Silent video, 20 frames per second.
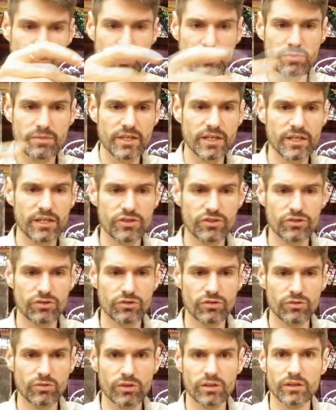trimmed it
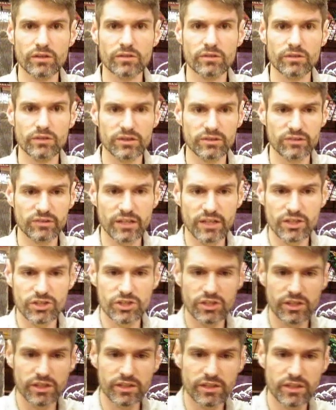into a
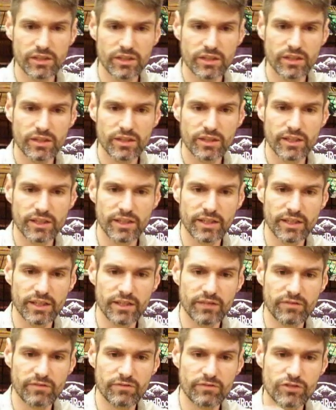section
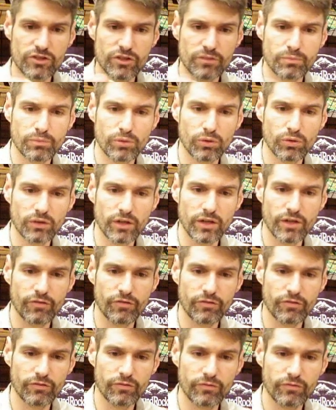and just pulled
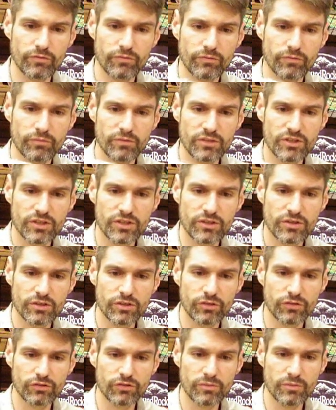off
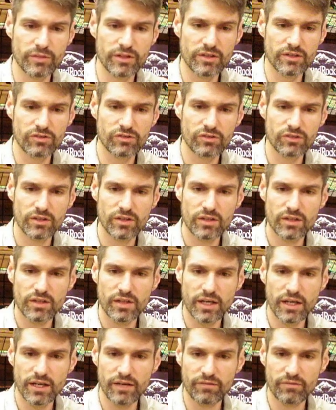materials from this,
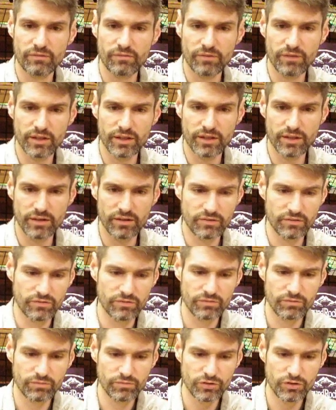and
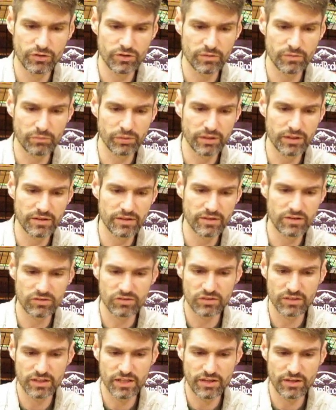you can blend
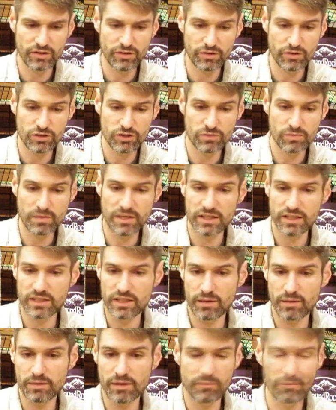this together and just make
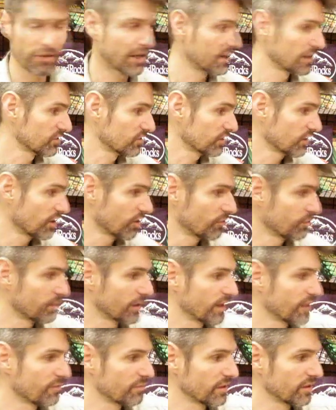a dubbing by itself,
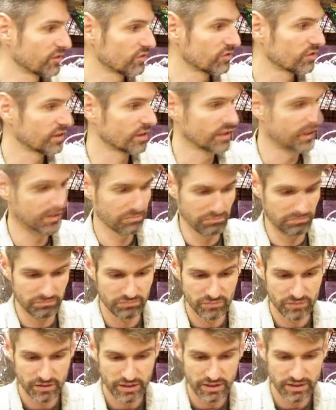but I've mixed it
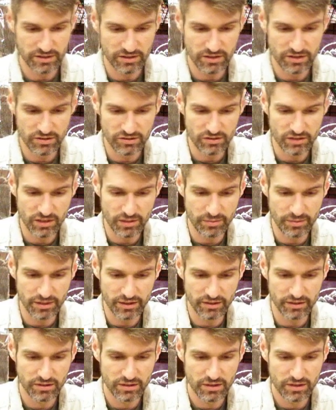into this
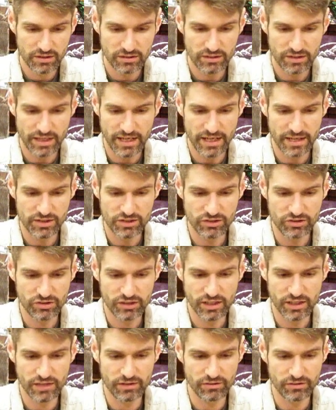dubbing to add
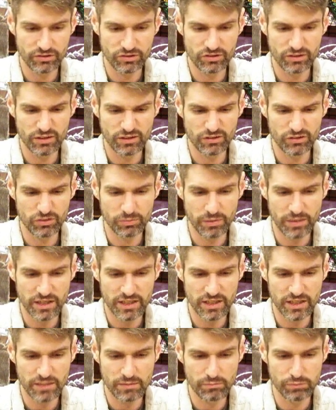just kind of a stiff,
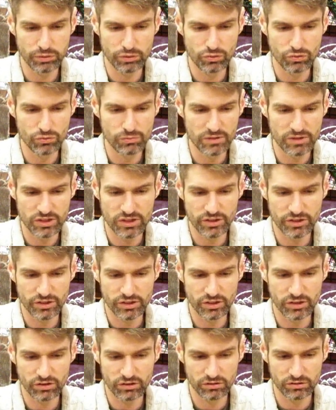spiky blue
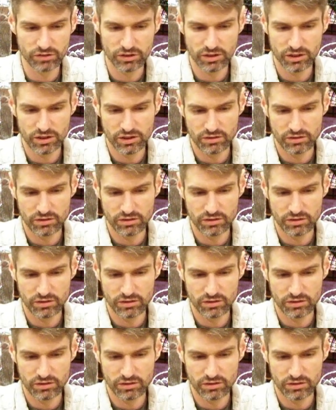material